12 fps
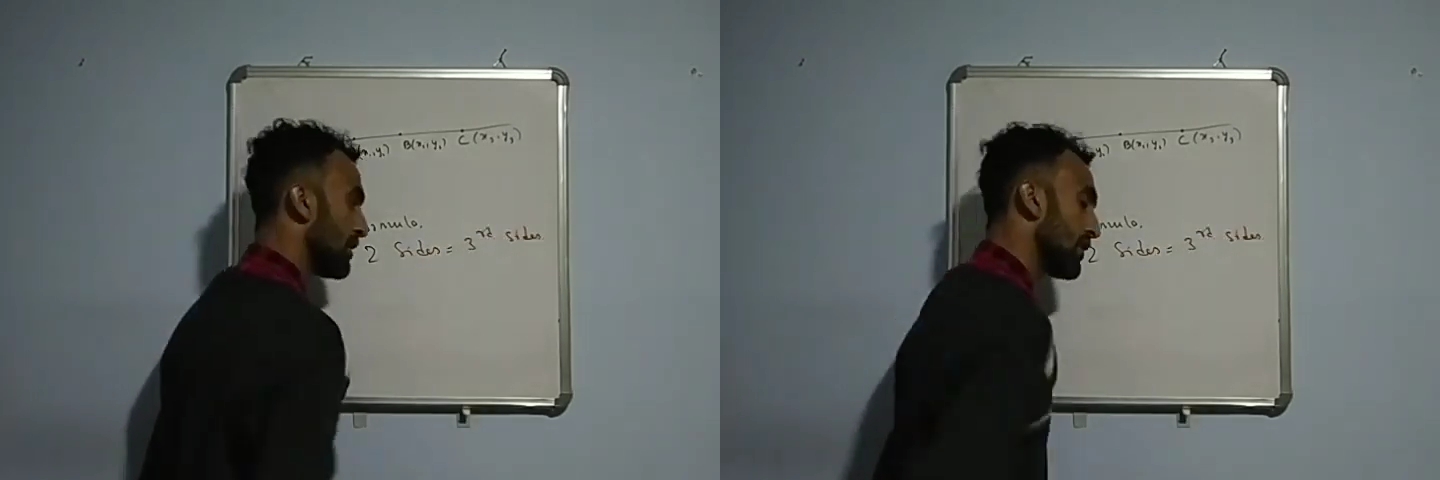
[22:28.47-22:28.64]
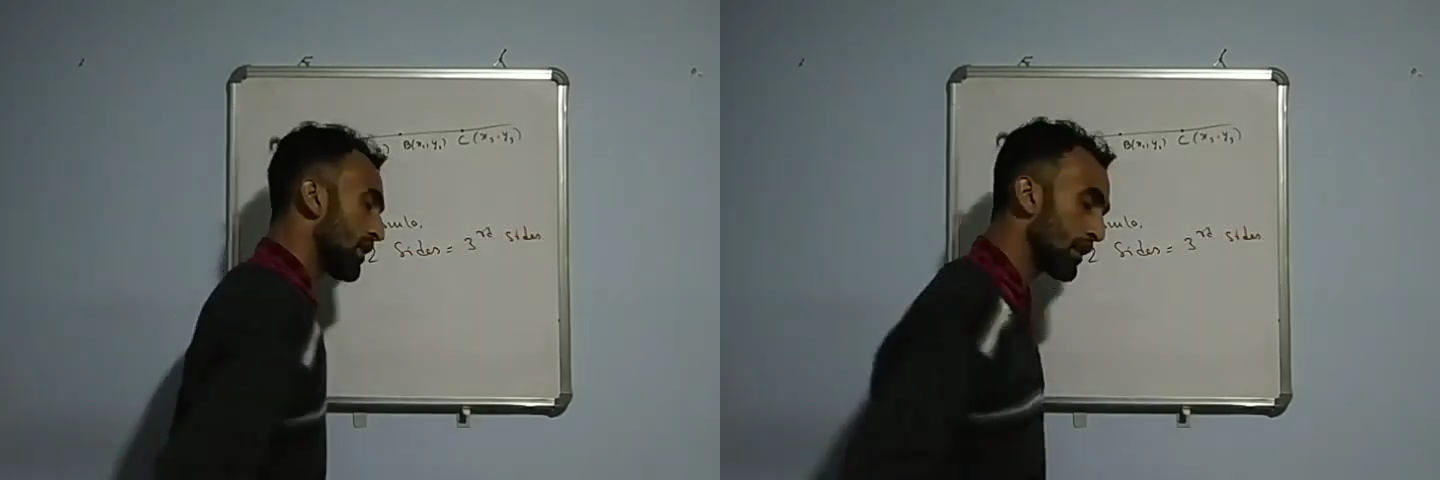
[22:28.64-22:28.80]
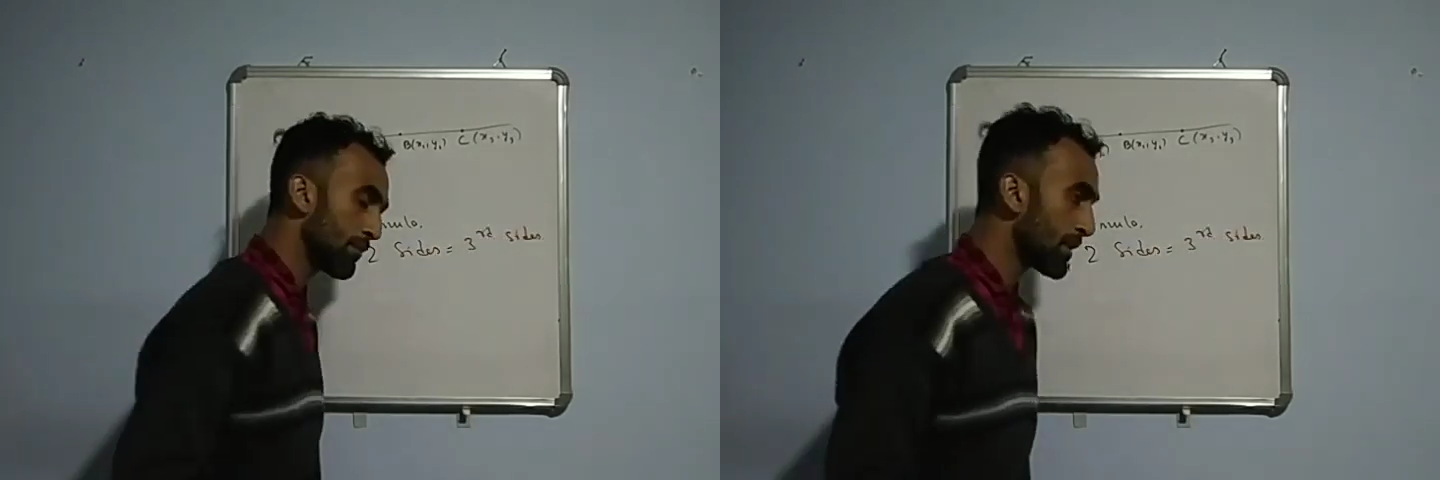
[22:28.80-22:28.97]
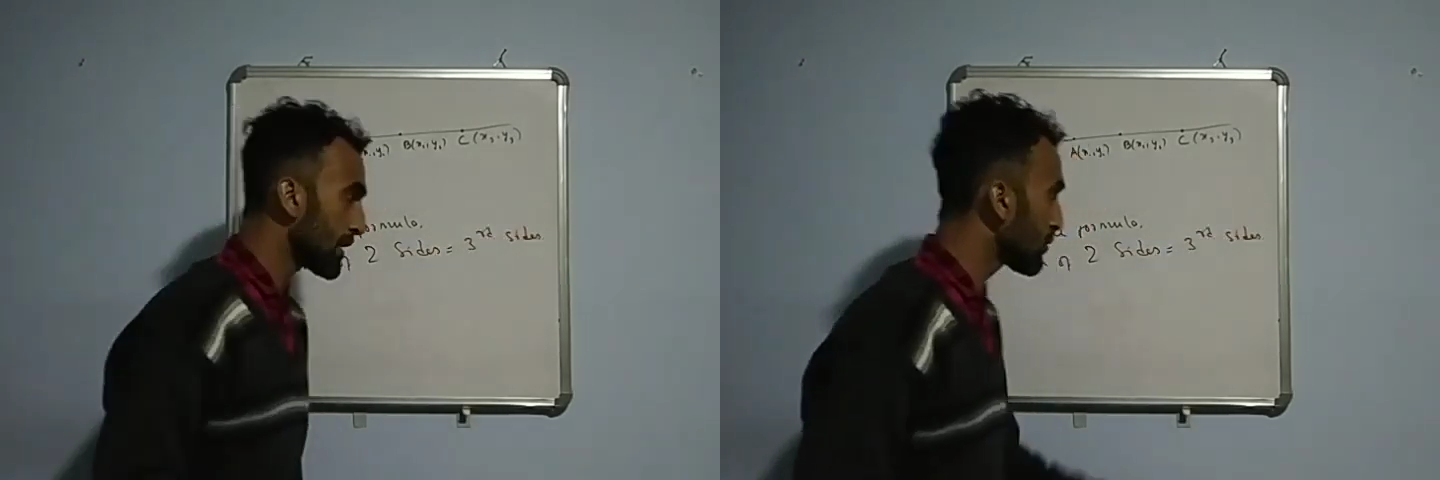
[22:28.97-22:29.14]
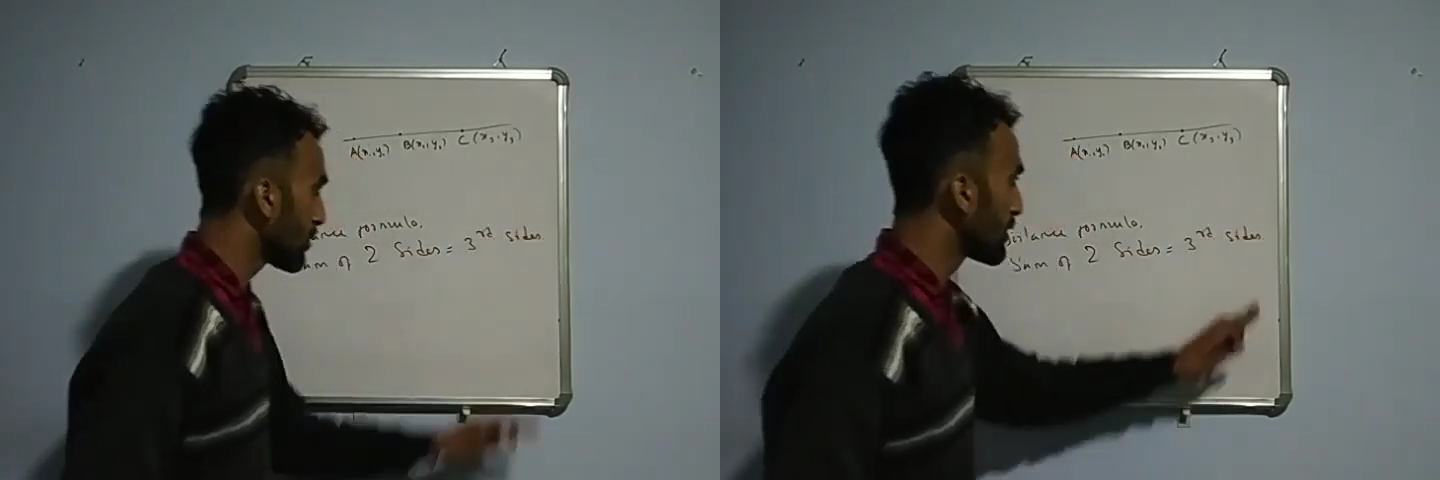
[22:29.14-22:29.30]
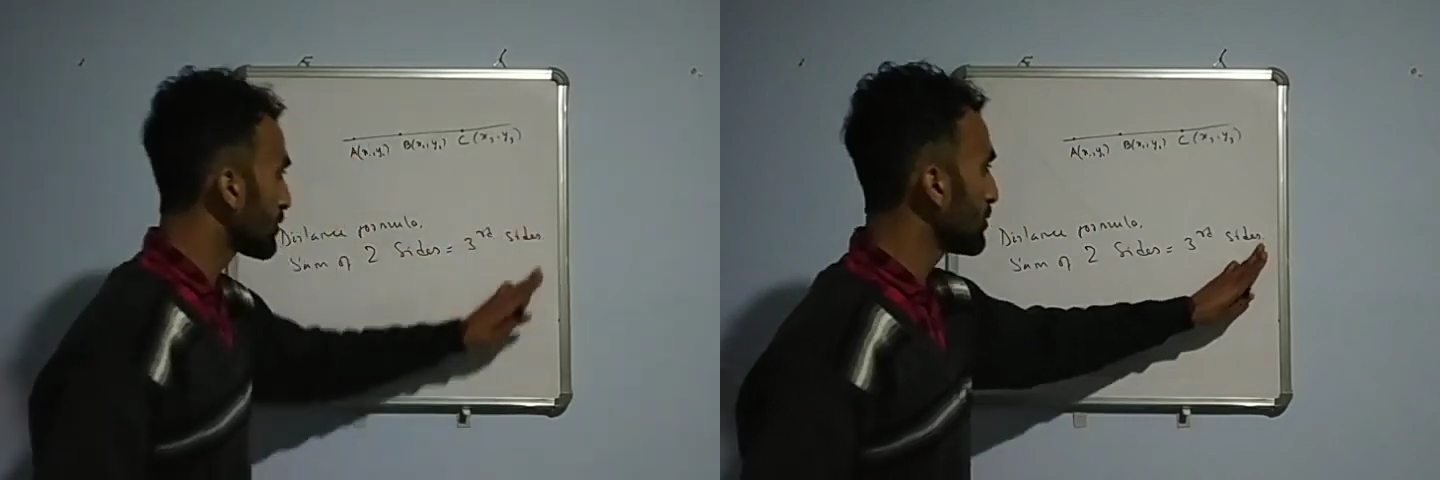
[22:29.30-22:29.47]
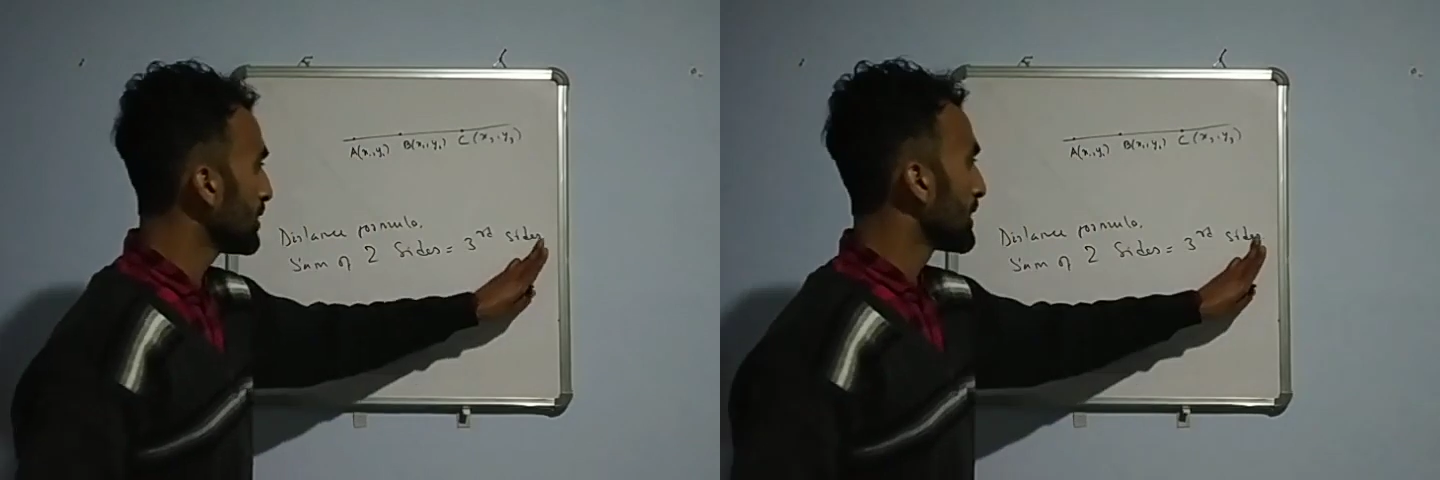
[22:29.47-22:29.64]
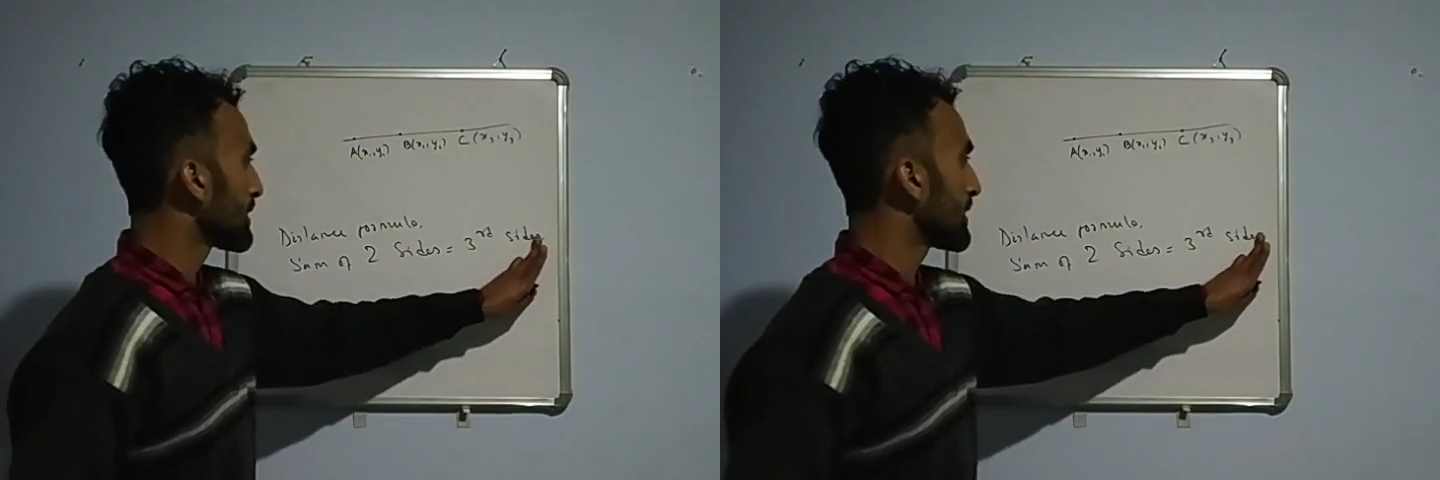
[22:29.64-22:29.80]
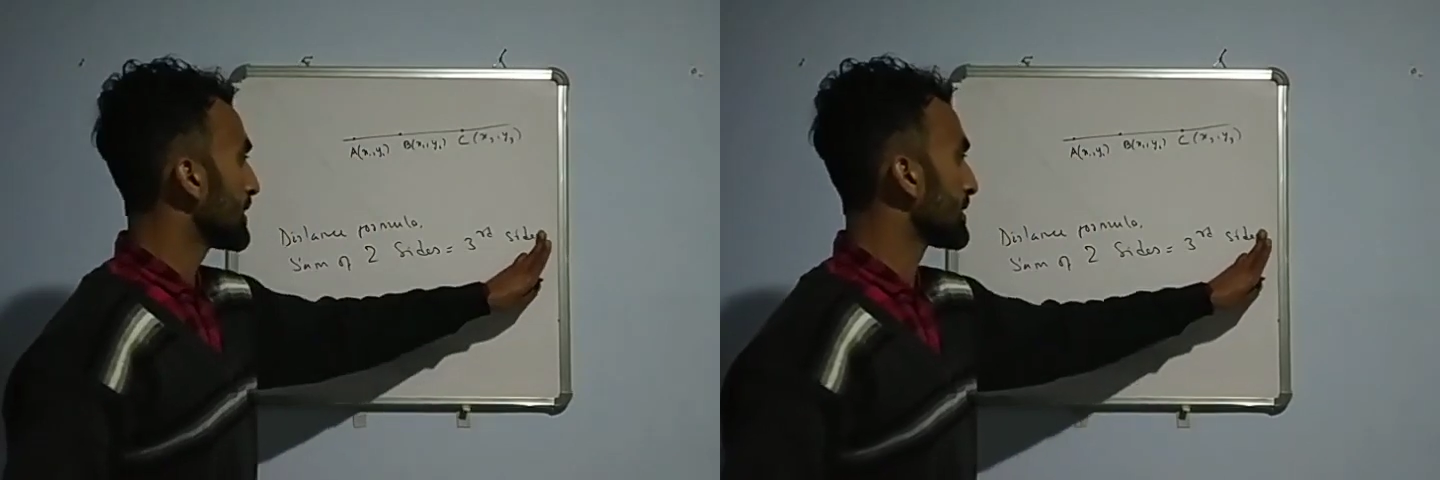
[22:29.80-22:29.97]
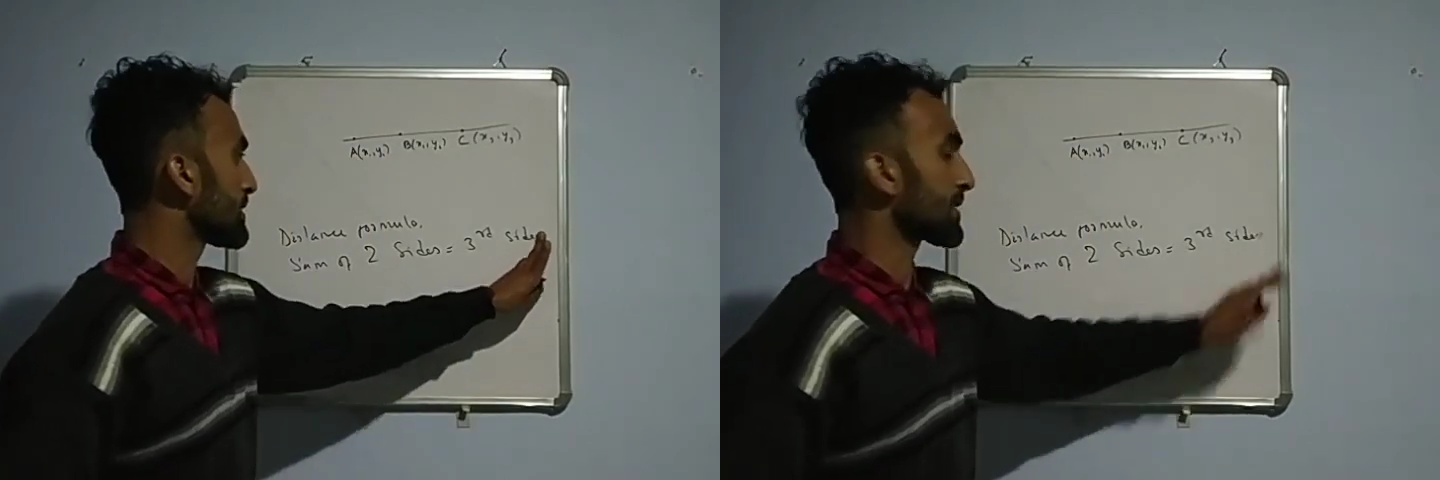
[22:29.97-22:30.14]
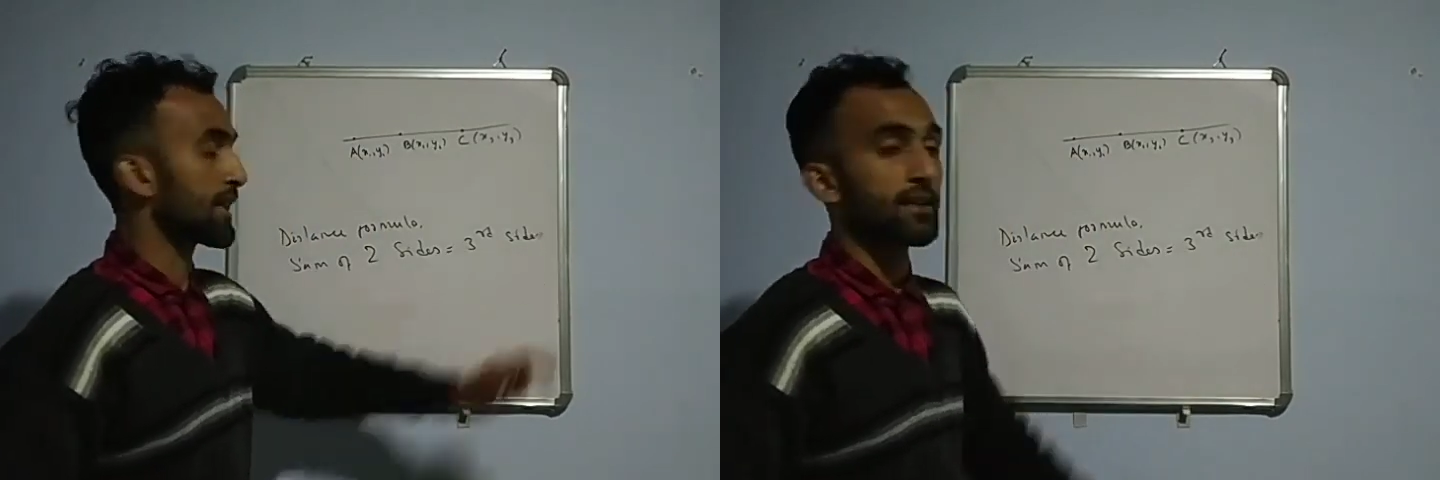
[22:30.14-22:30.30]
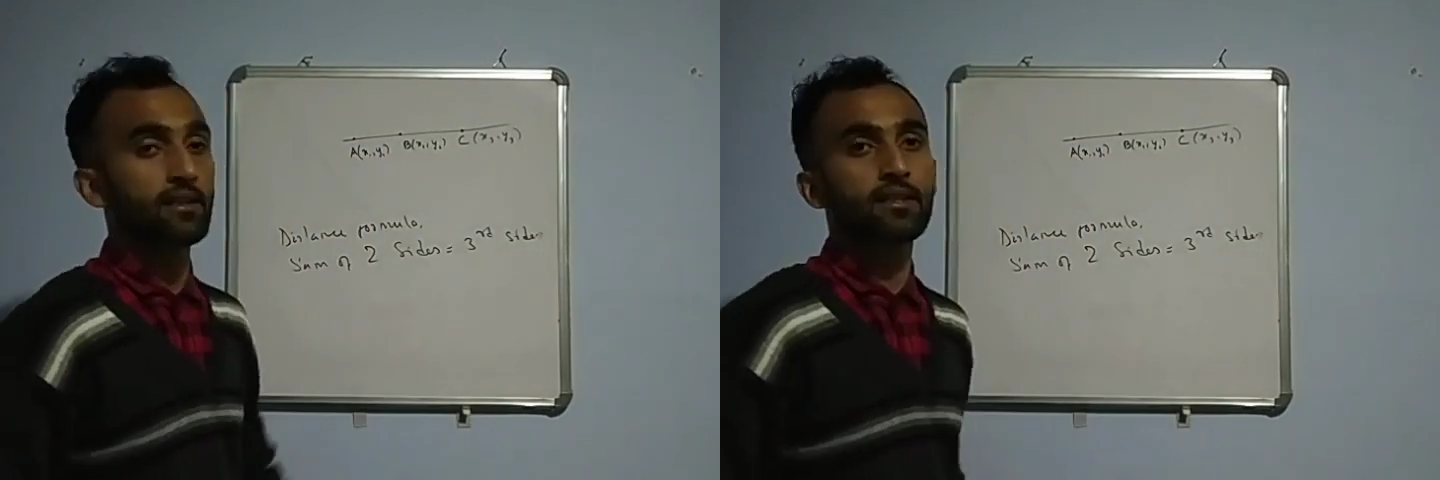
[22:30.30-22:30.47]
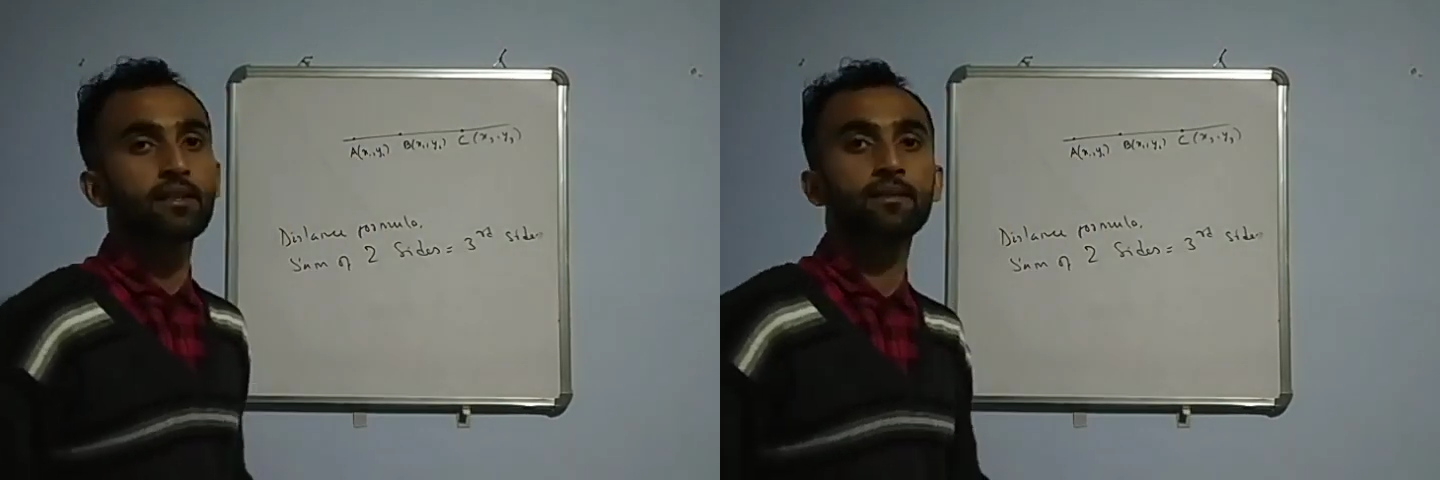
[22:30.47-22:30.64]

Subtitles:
will be equal to third side.